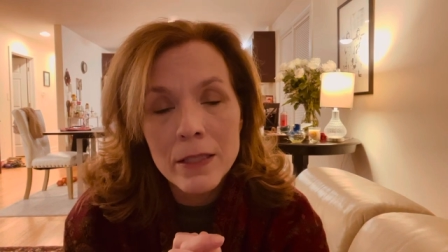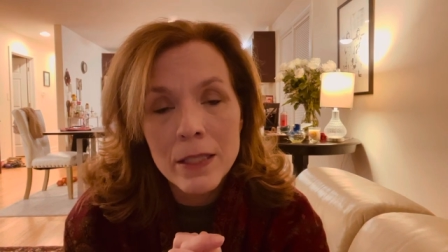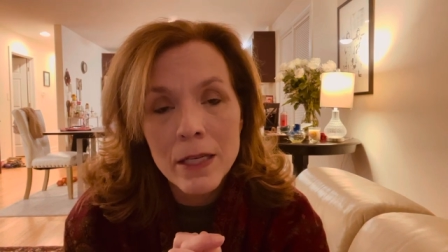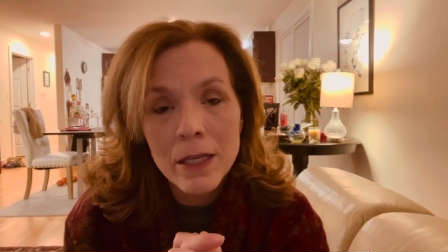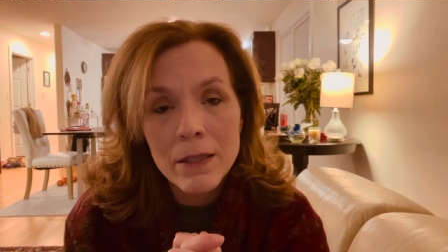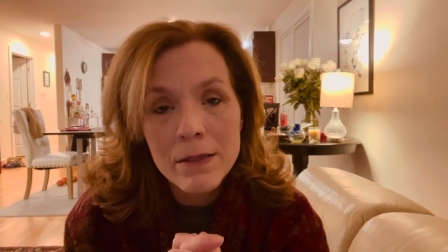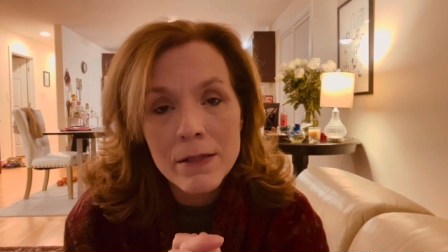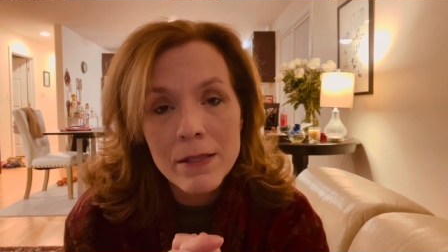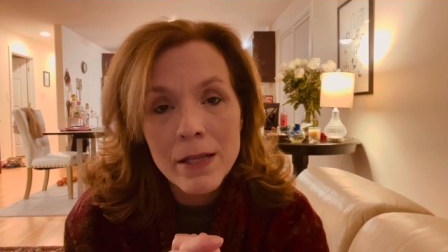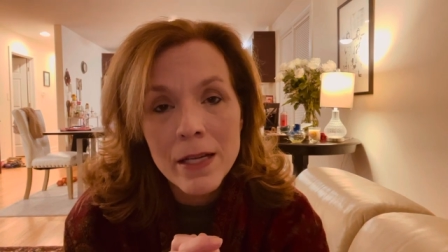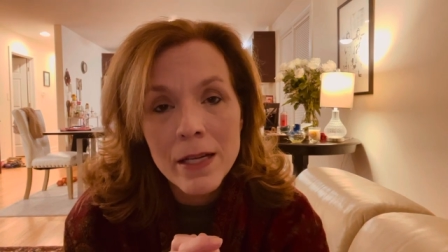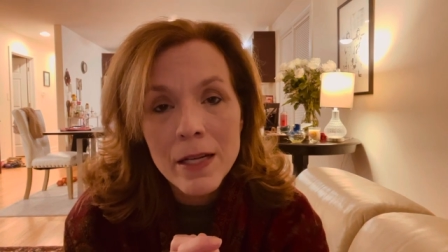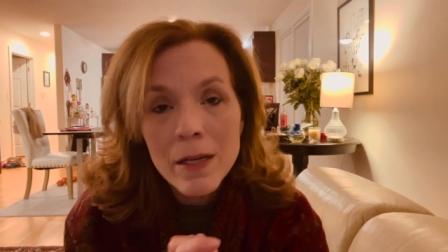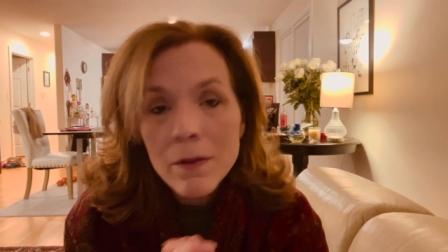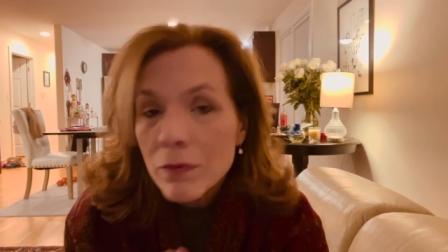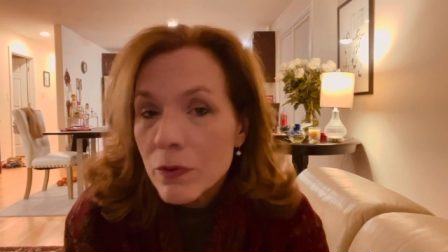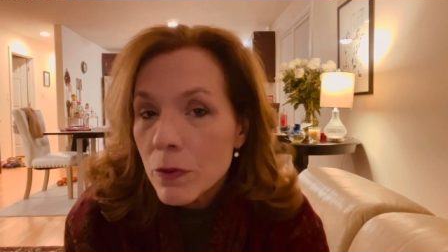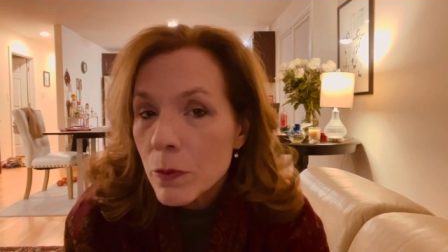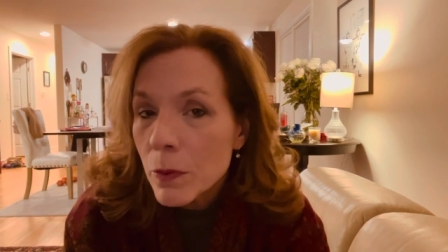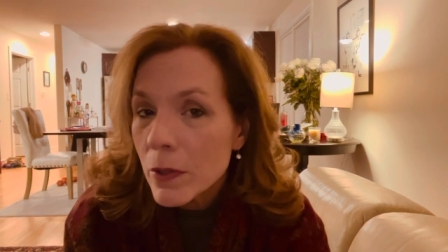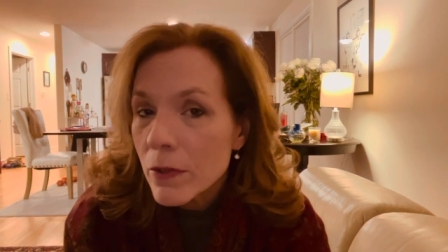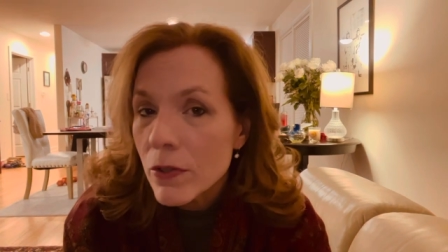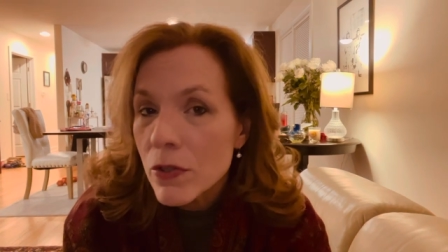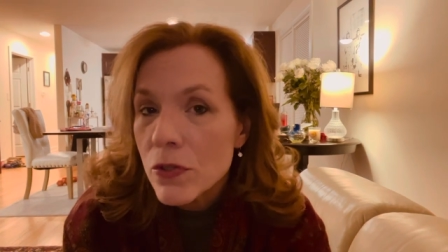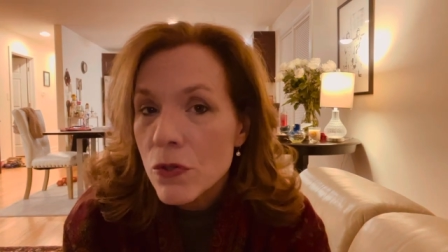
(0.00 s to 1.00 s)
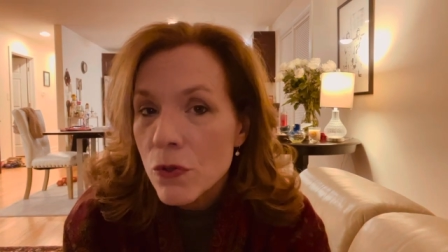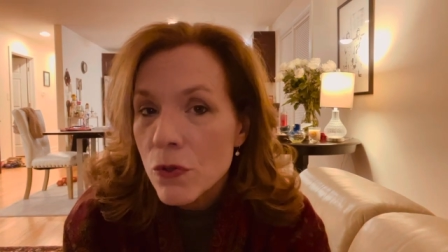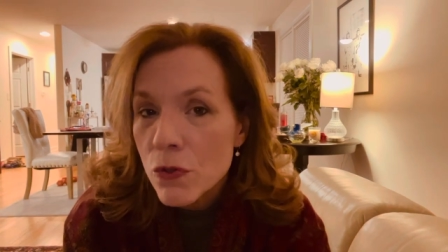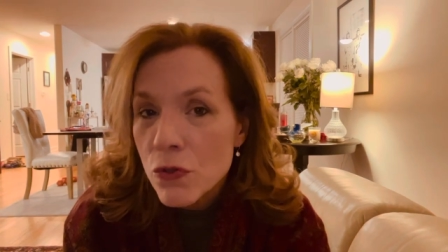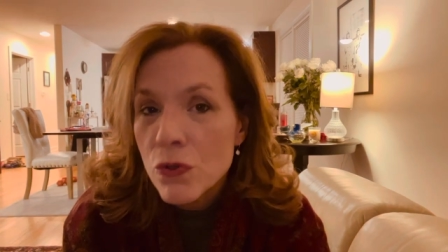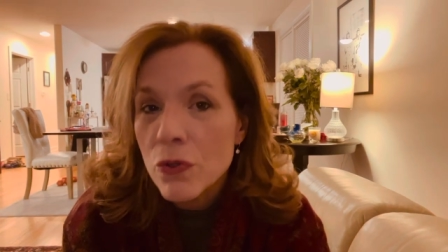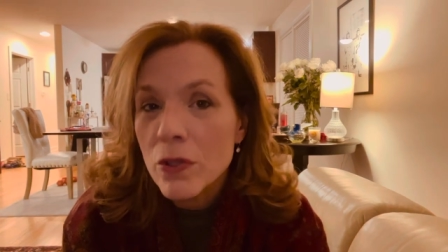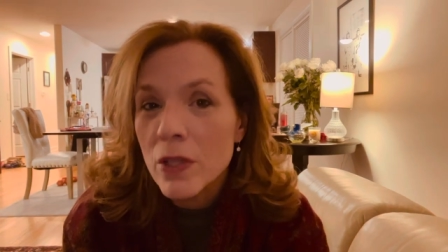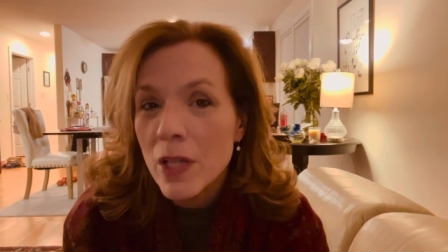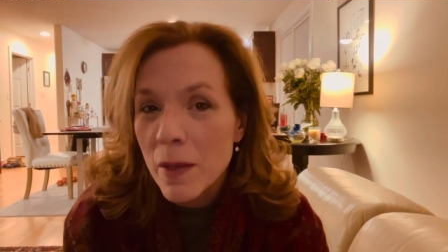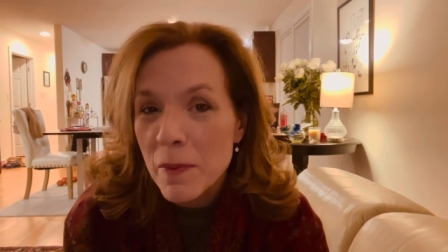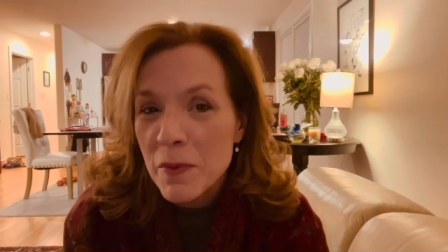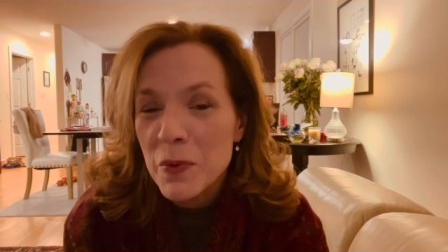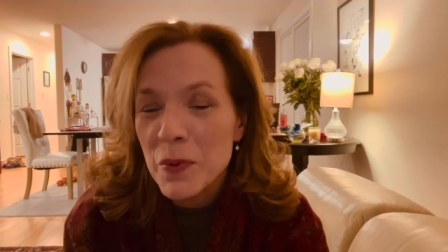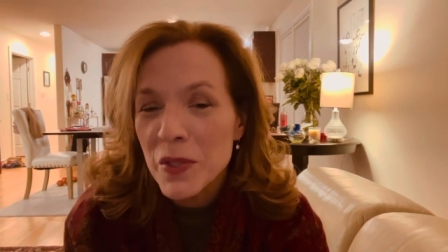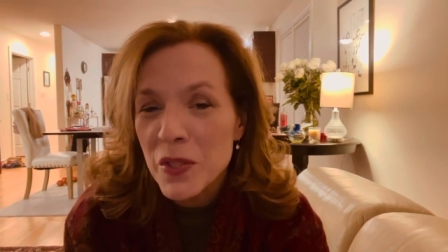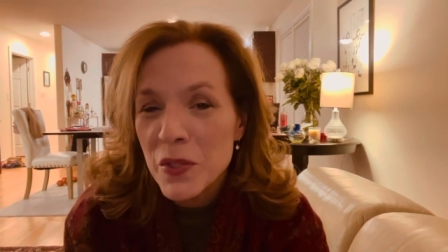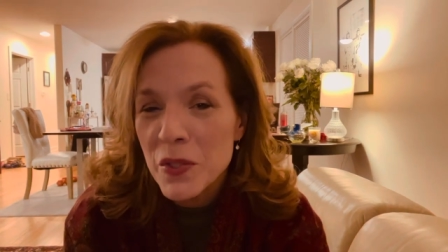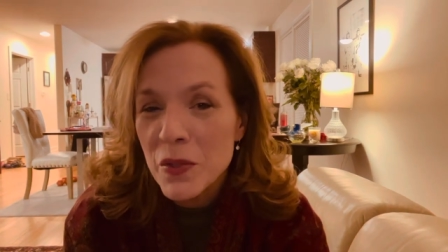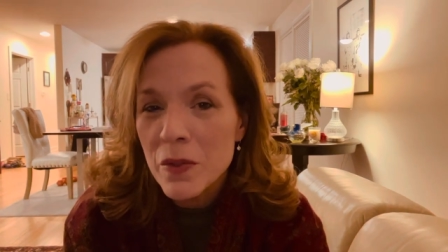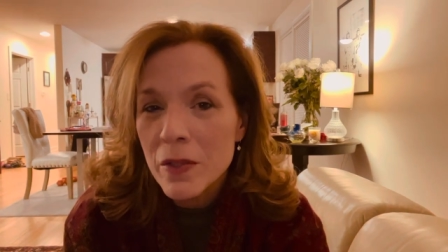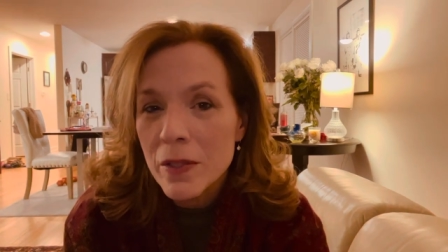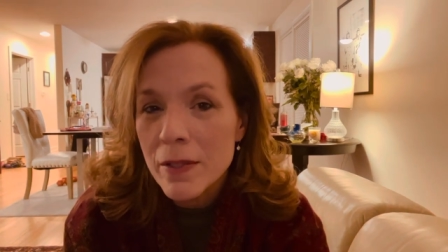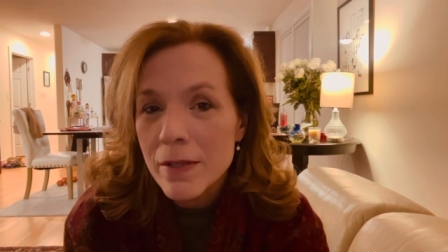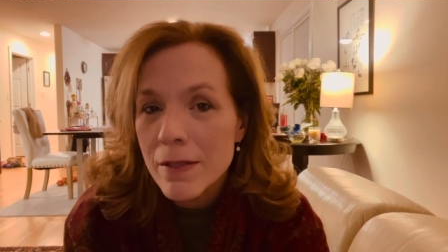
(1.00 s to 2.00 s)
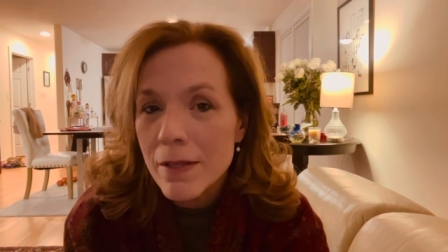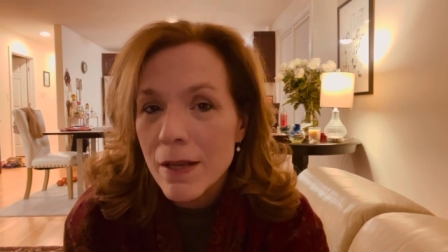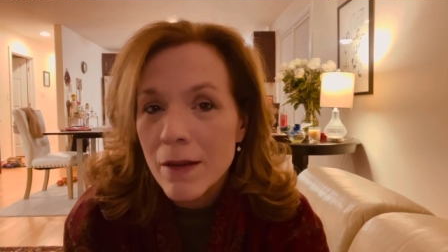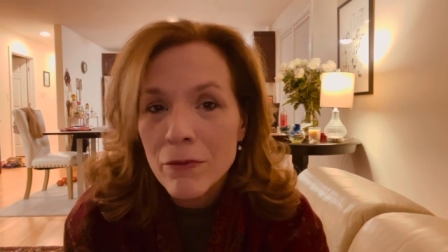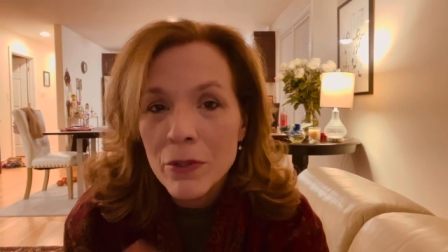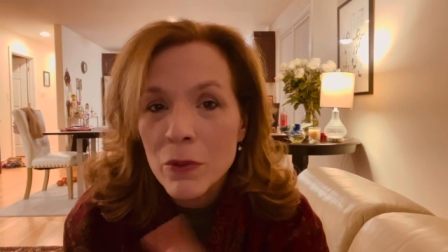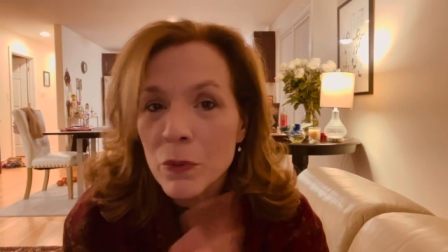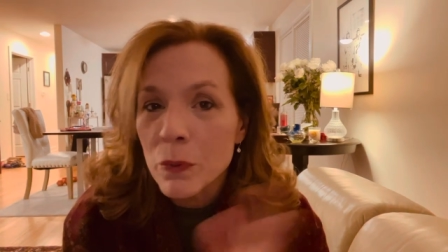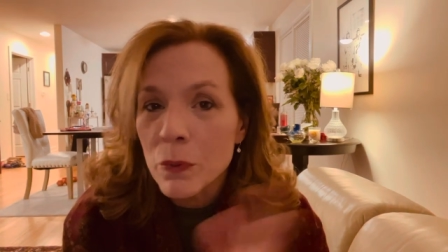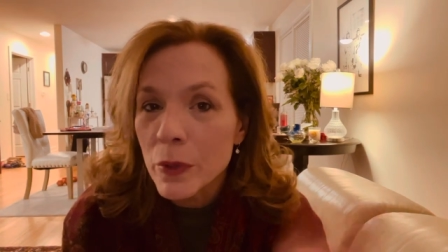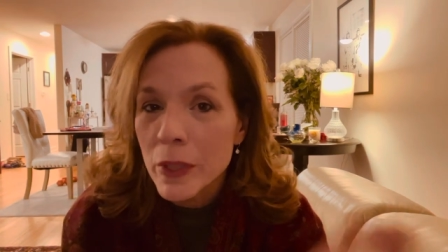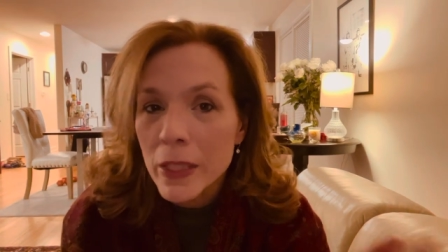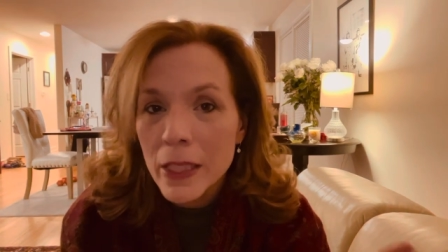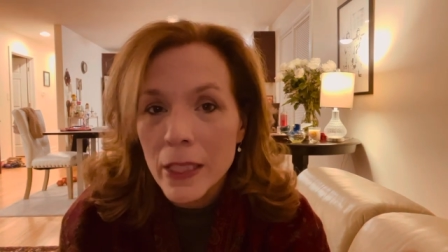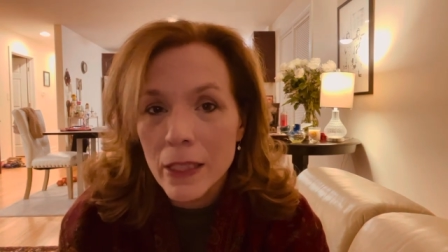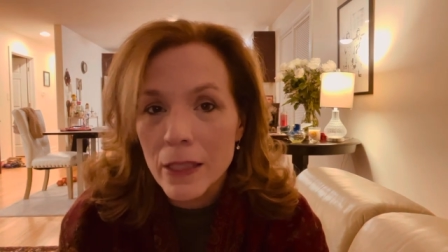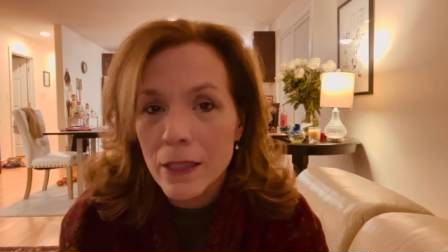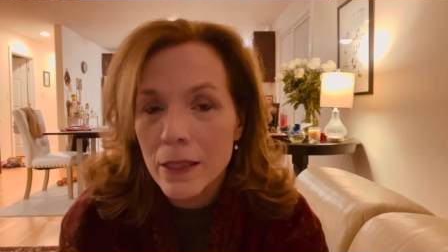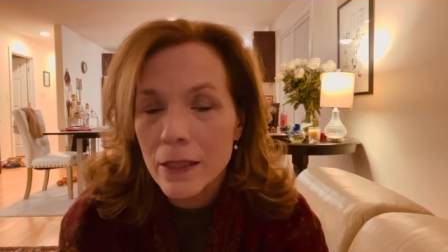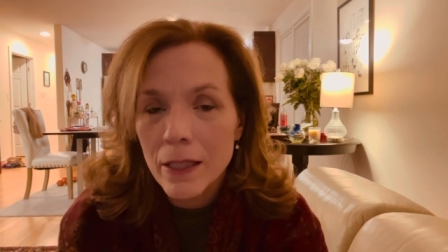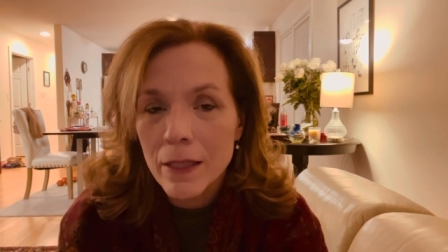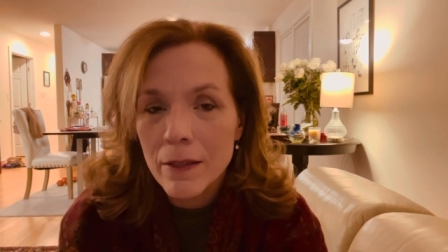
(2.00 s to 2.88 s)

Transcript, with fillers: uh, sign up for one of our social clubs. We do these every week.